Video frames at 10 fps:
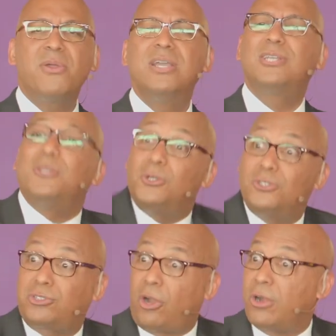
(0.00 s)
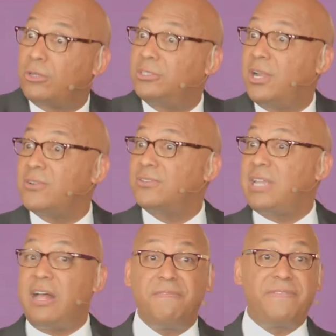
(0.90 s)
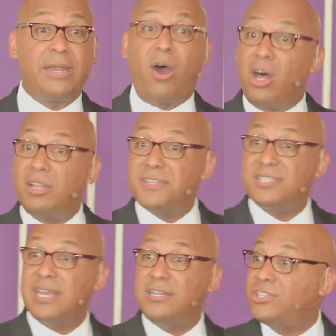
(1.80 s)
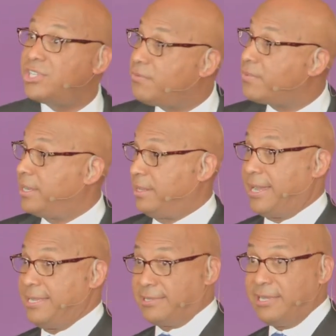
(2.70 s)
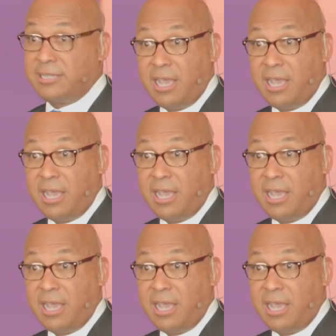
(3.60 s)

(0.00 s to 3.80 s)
is a little startled herself, and all of a sudden she realizes